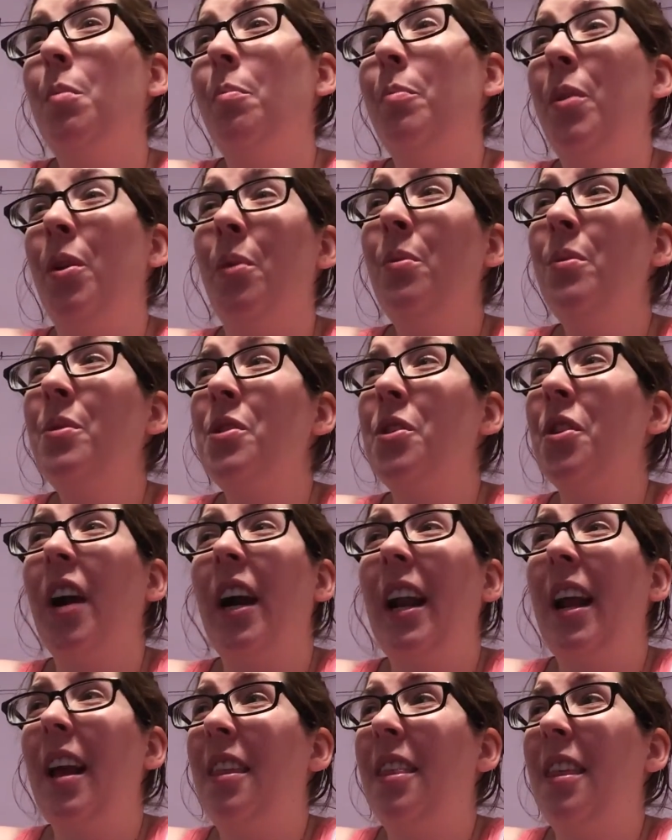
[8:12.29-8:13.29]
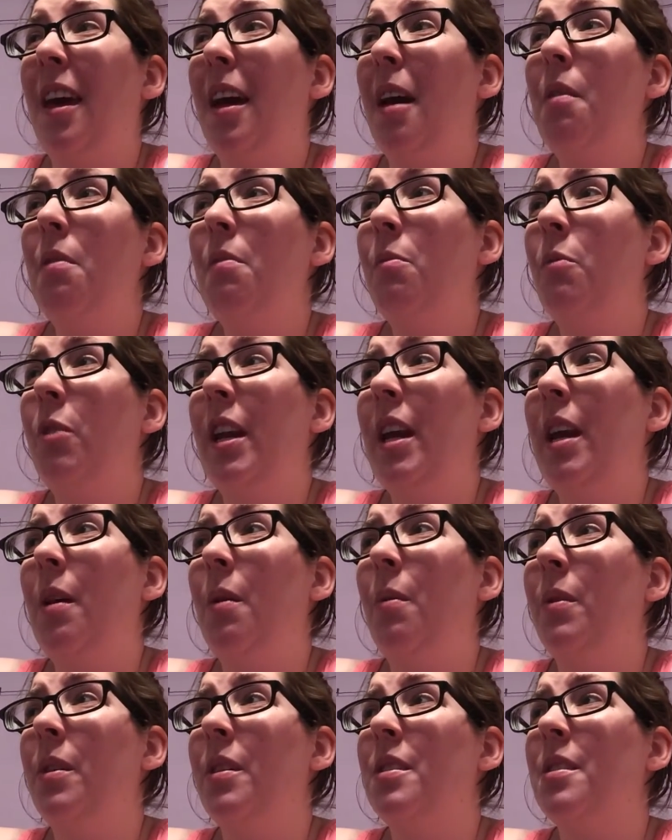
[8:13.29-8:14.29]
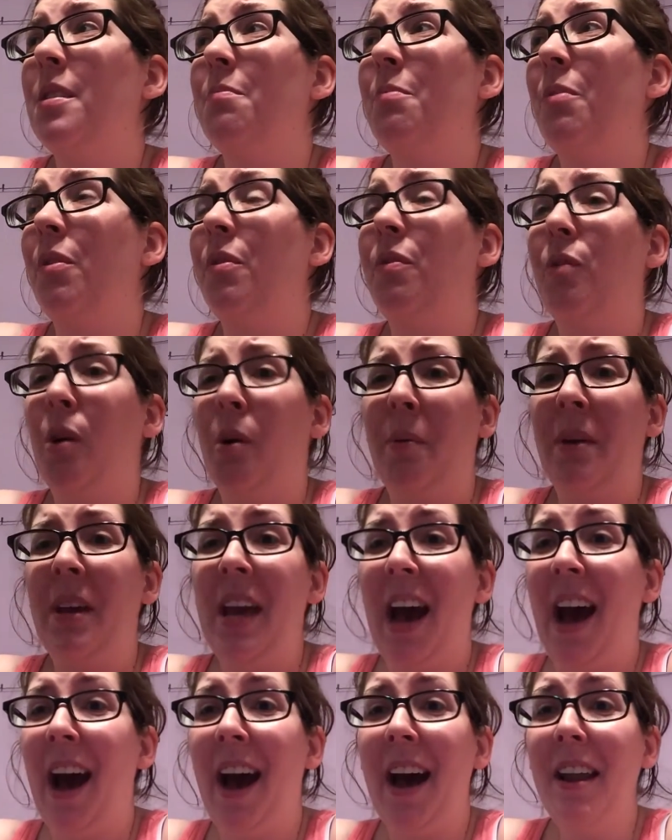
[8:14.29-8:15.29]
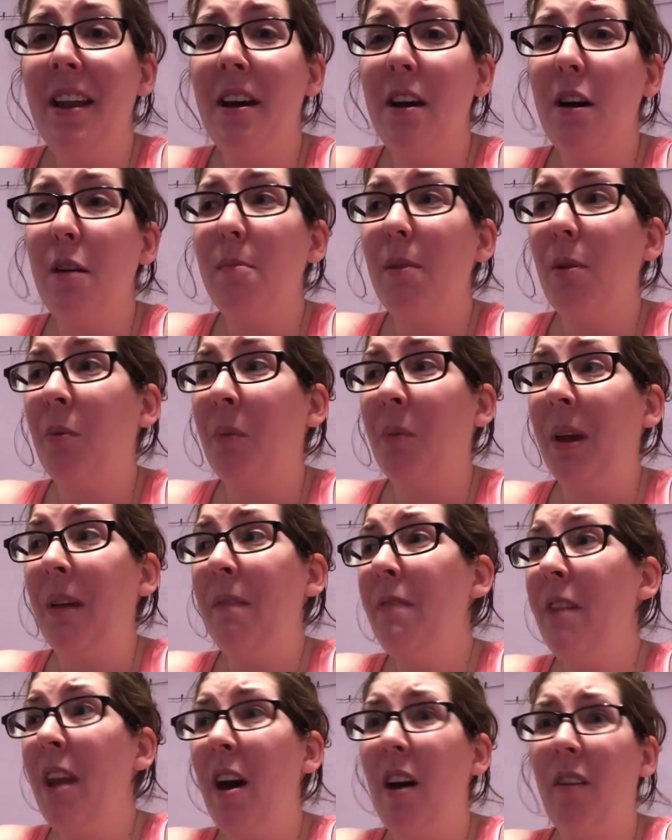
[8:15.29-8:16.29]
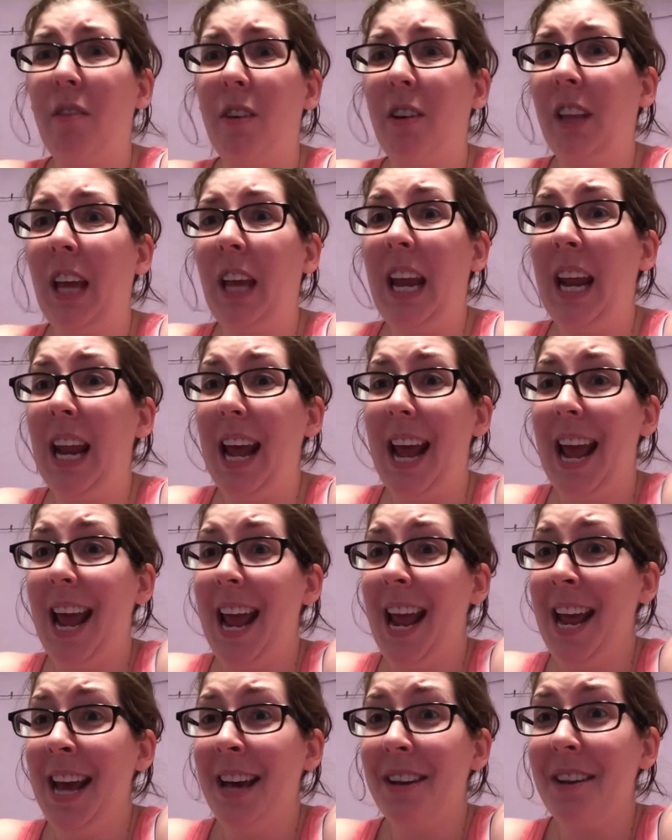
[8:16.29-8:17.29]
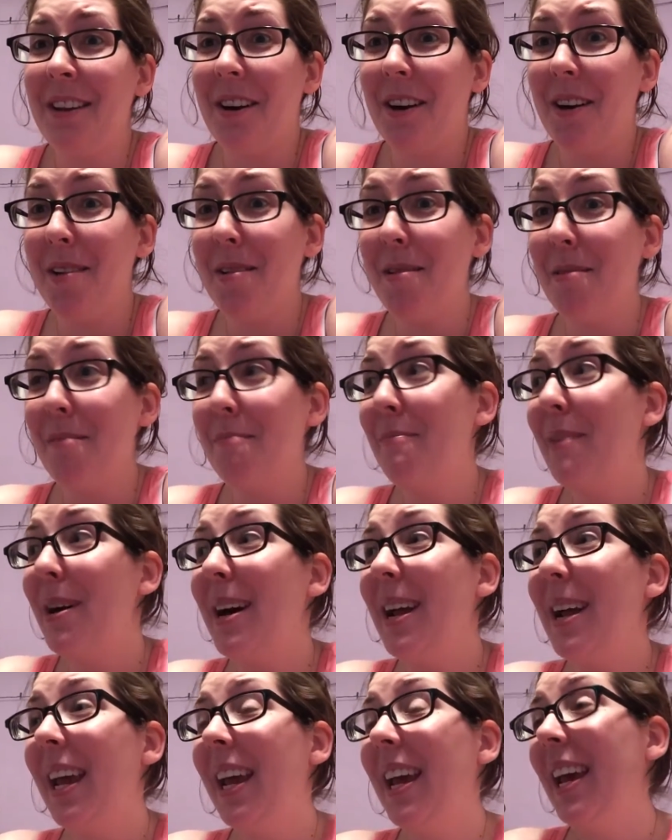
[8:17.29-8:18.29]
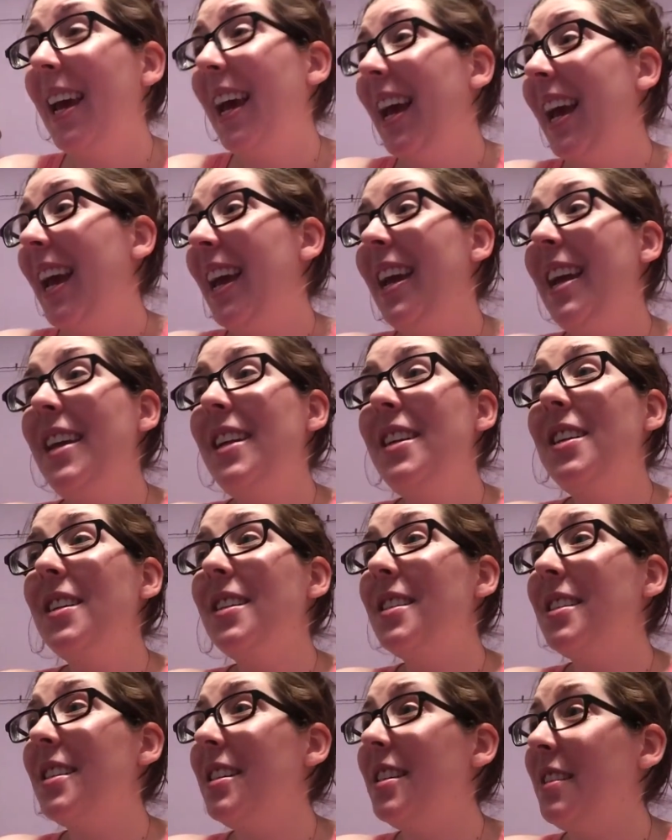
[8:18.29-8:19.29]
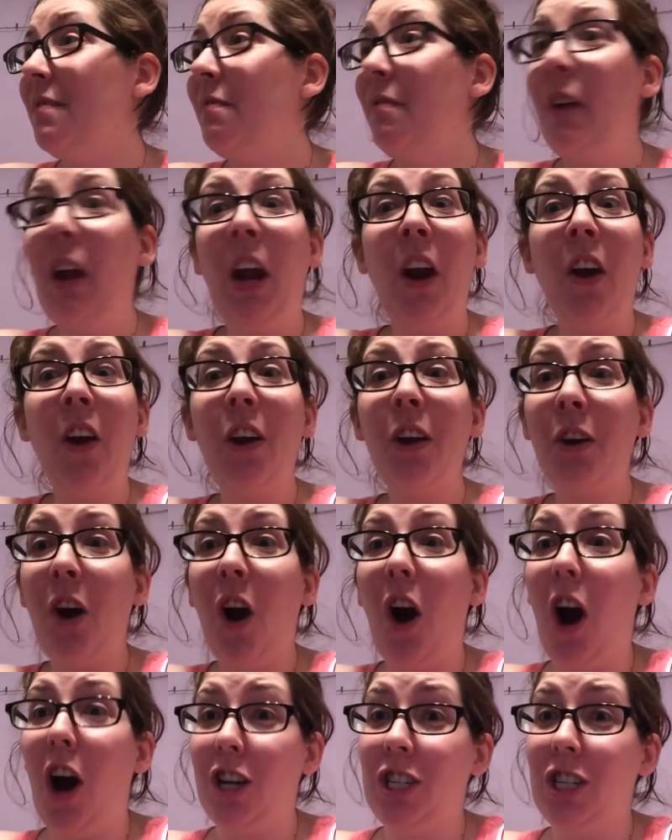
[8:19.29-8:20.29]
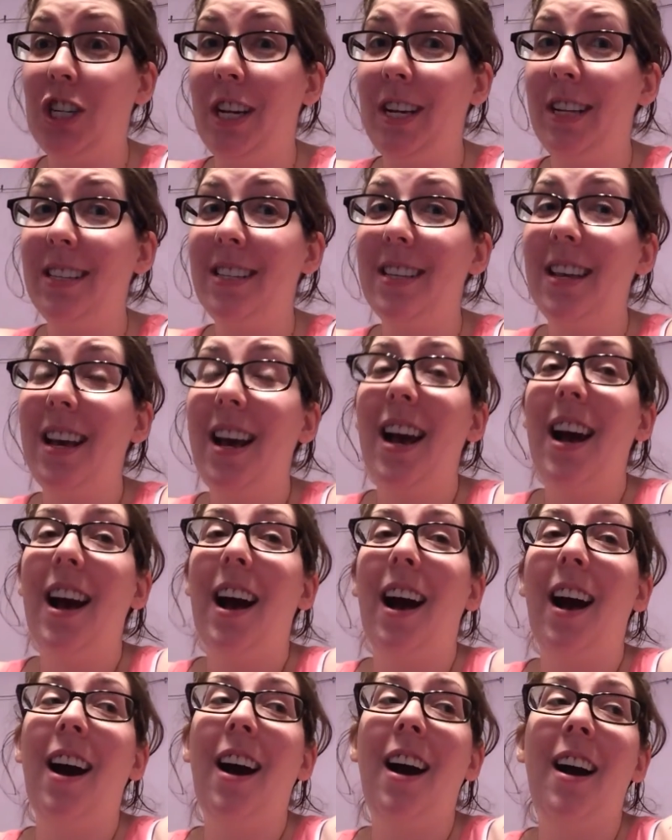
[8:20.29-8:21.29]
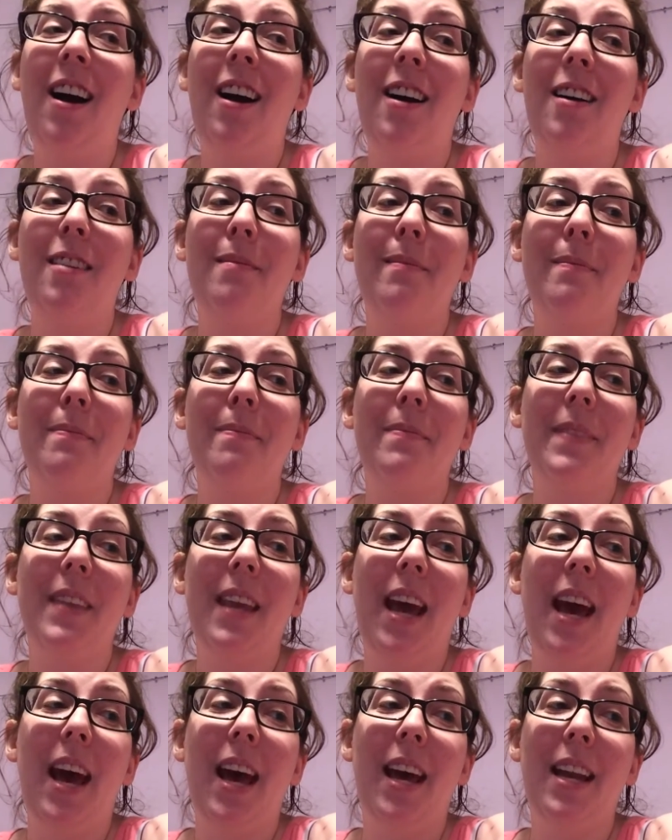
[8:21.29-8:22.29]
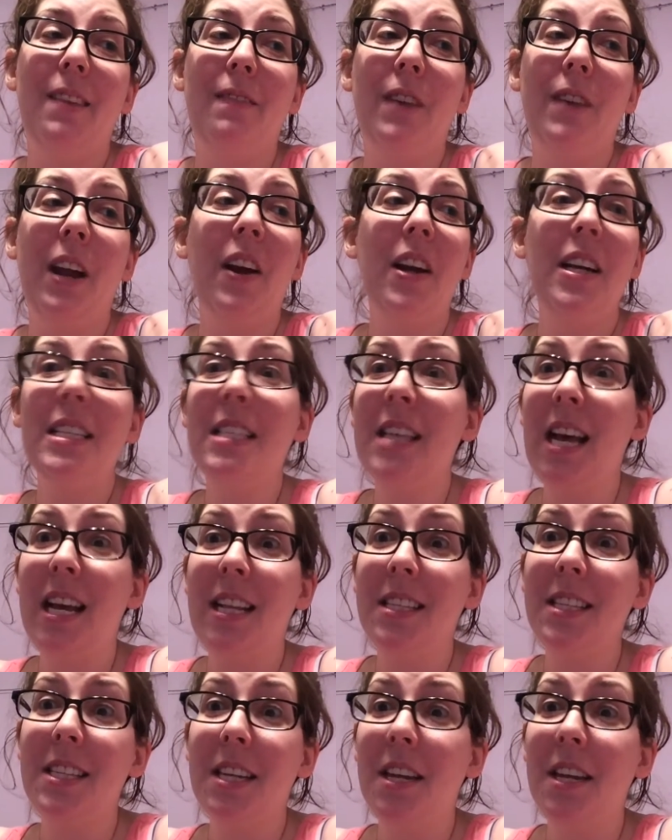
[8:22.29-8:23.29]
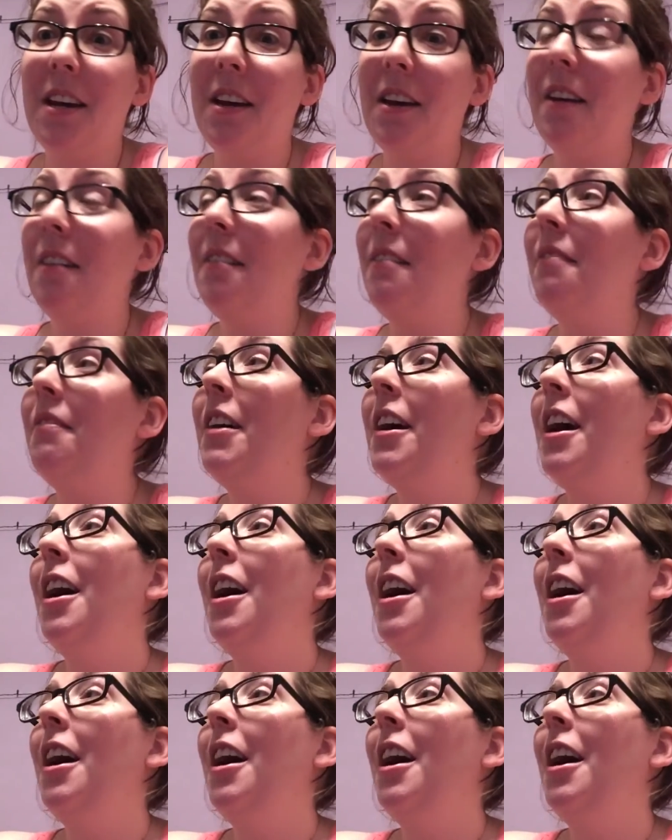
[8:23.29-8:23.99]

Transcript: abused or anything when he was, before we had him, and we've never laid a hand on him, but he just is very cautious um, and very sensitive.